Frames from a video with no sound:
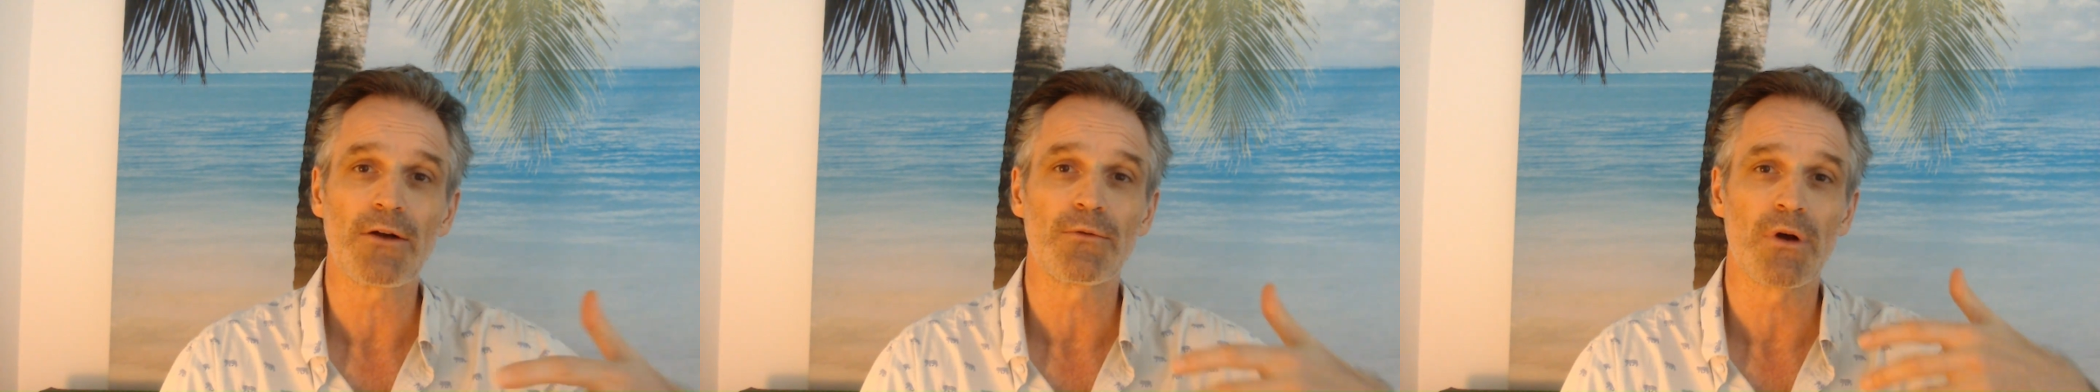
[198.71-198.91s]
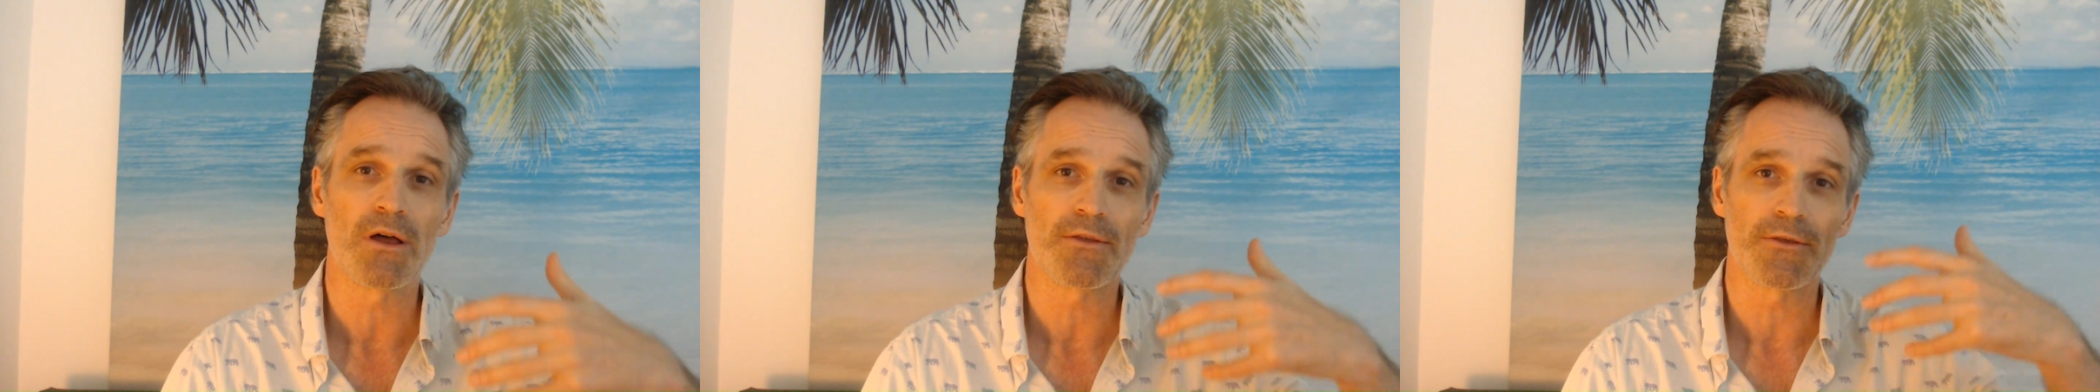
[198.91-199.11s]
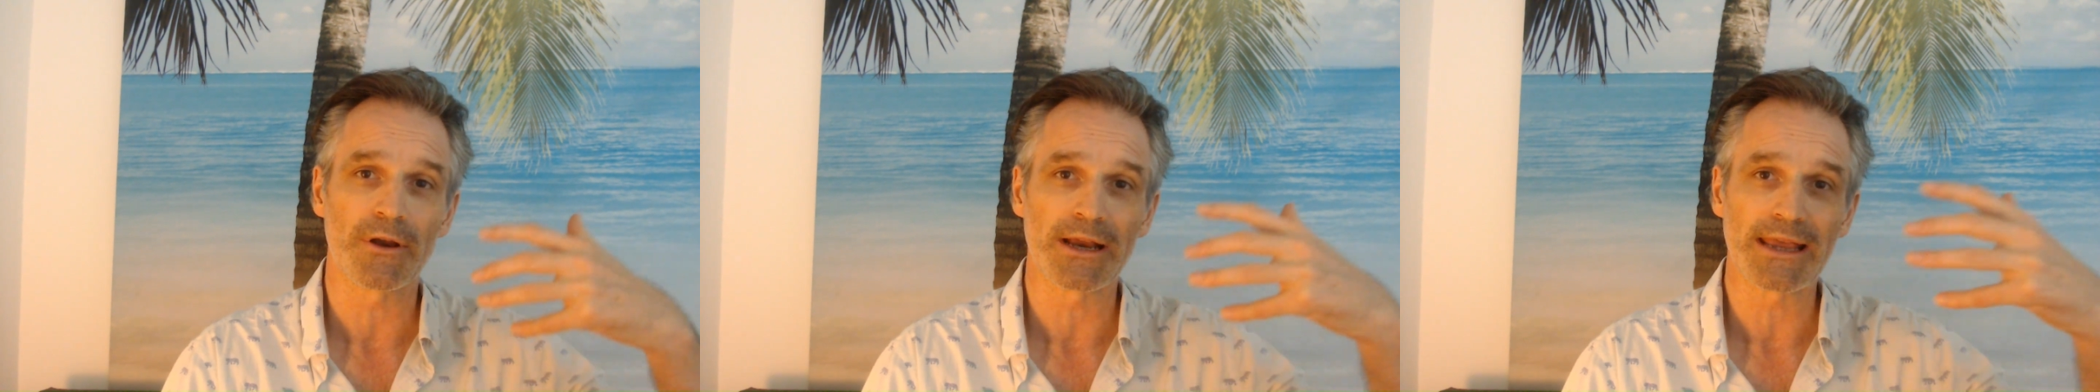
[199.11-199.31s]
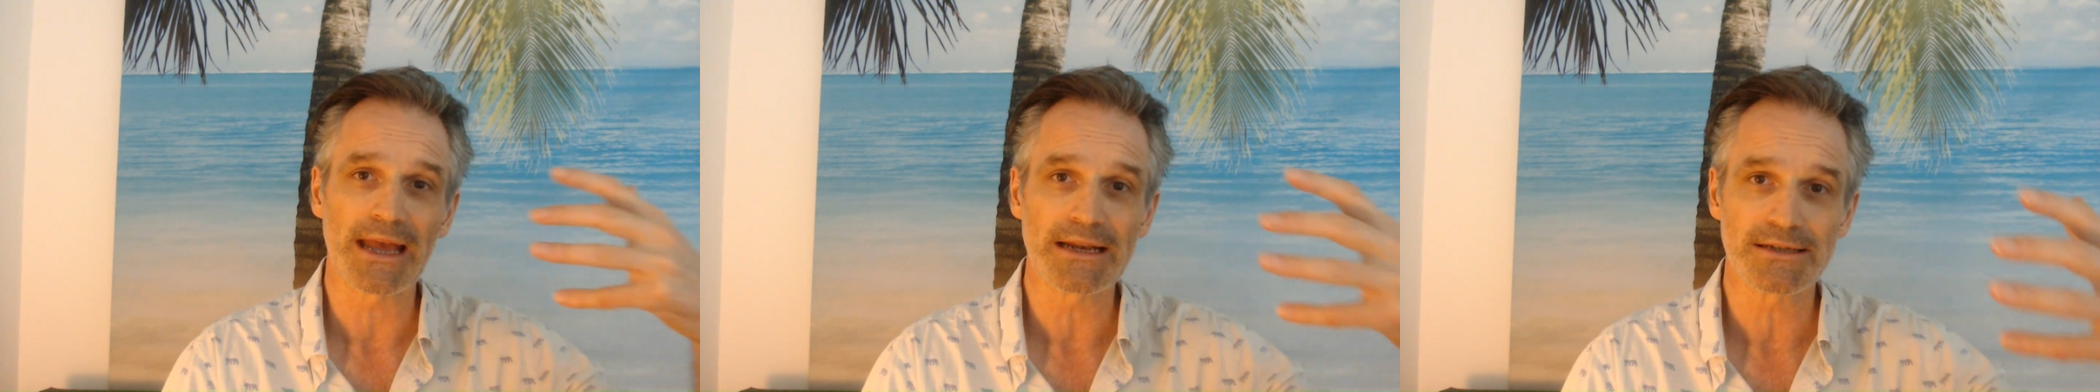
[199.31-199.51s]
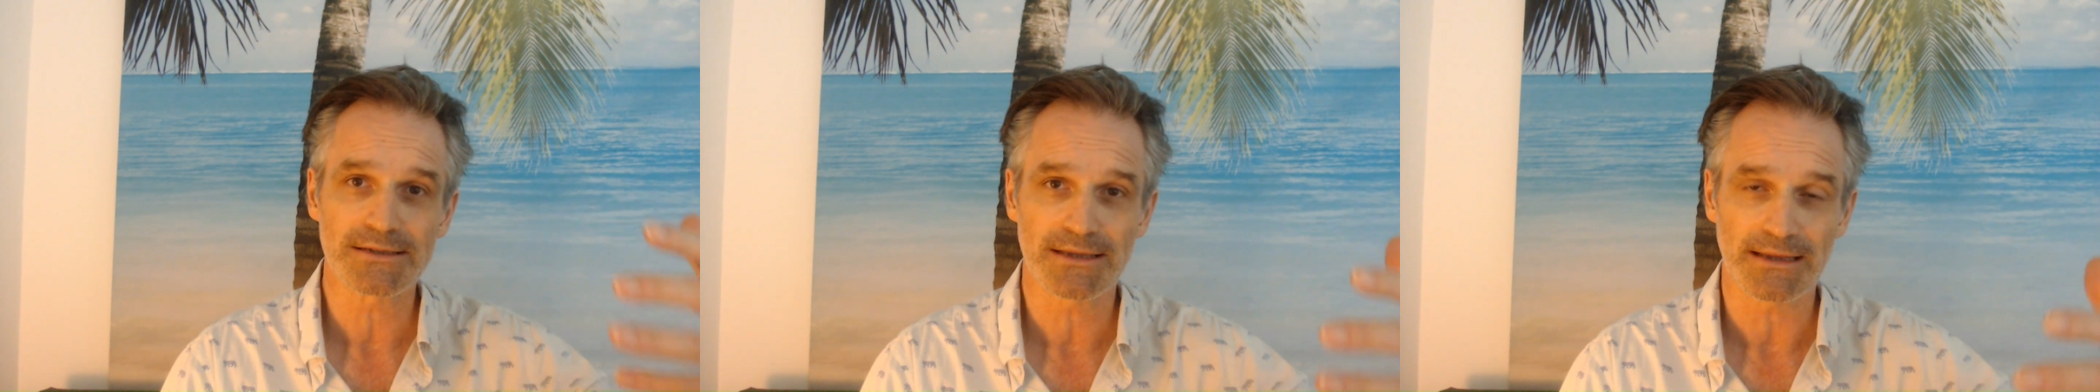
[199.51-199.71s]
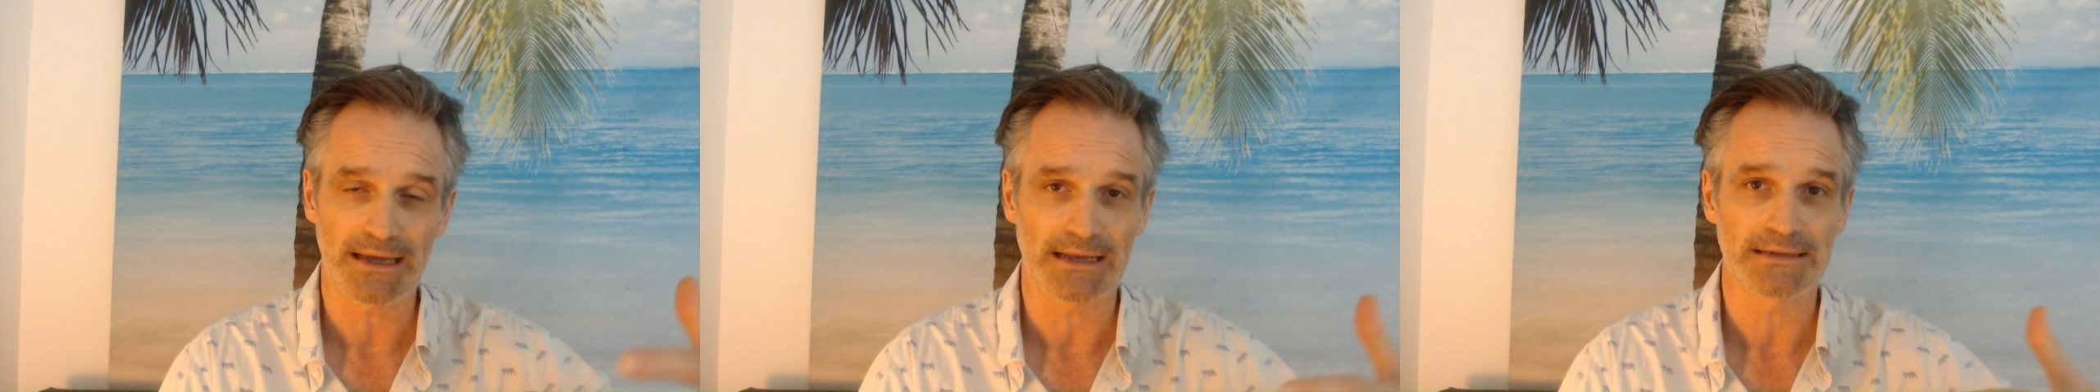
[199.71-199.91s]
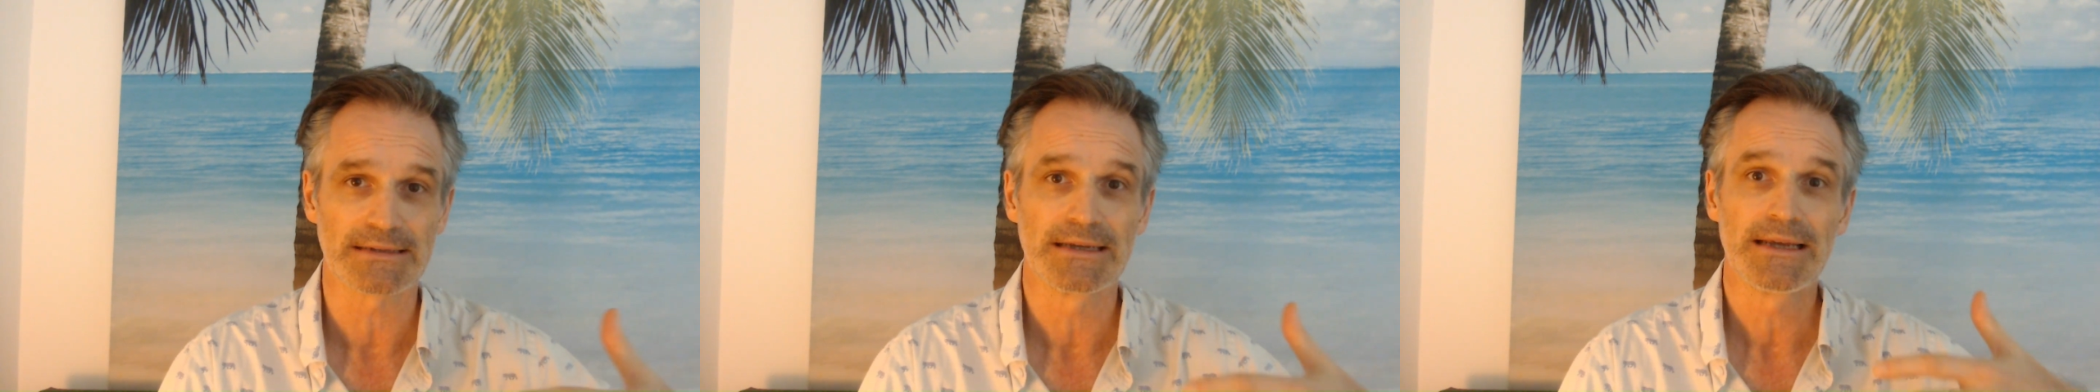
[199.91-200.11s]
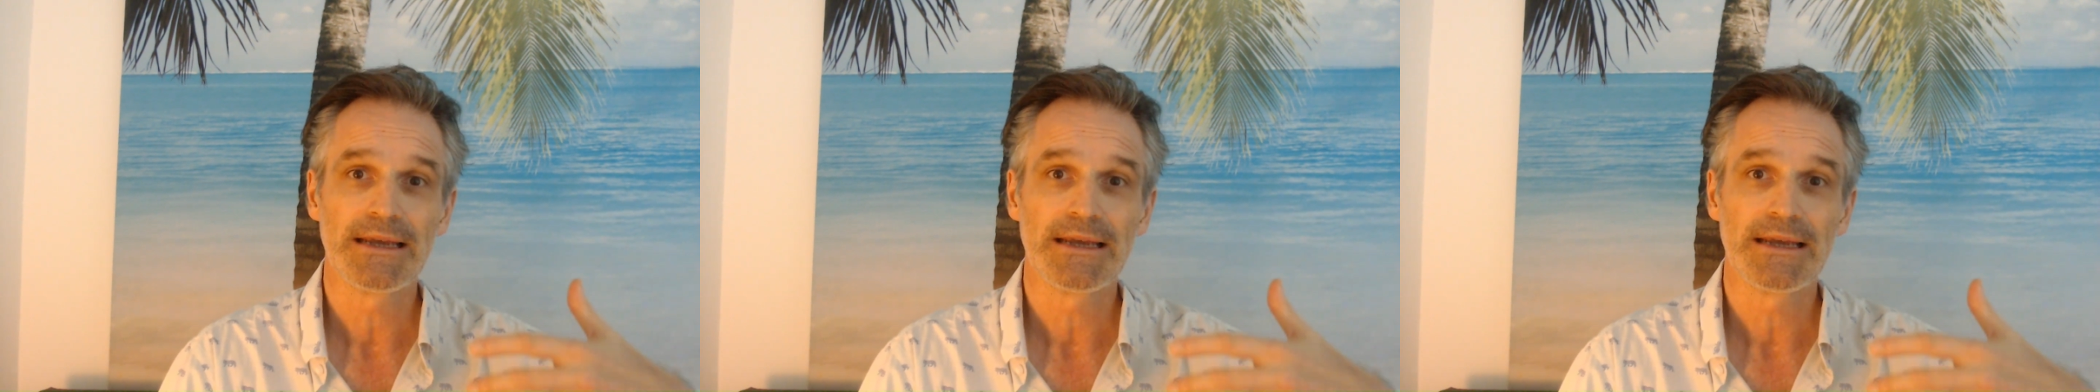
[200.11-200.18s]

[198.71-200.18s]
rather than against that